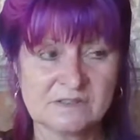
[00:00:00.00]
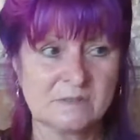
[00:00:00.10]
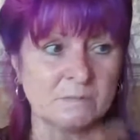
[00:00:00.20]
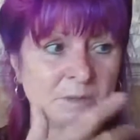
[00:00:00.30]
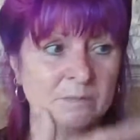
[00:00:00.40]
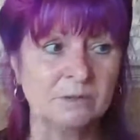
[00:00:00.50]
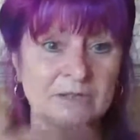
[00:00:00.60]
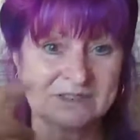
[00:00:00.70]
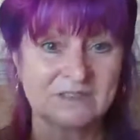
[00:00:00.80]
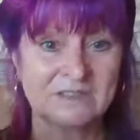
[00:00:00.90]
because some people
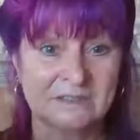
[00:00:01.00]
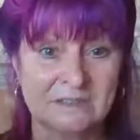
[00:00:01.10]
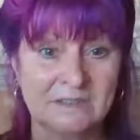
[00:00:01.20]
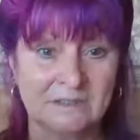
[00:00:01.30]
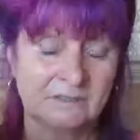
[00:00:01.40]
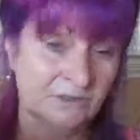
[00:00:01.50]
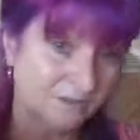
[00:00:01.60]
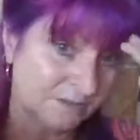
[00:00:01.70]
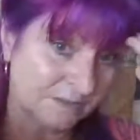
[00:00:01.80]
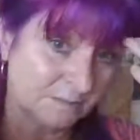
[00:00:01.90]
are actually in the
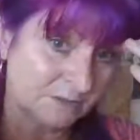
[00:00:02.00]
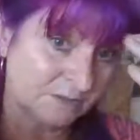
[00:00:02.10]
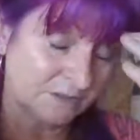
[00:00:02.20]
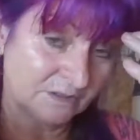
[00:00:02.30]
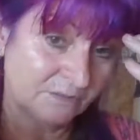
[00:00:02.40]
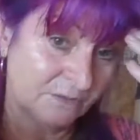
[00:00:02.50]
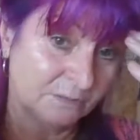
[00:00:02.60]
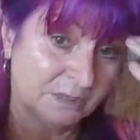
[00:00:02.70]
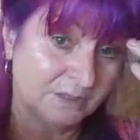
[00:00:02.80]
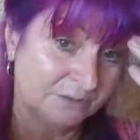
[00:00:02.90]
9th dimension, and if
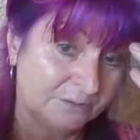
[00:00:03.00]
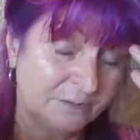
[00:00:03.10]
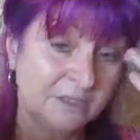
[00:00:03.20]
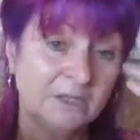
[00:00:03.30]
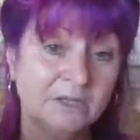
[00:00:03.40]
you are, you'll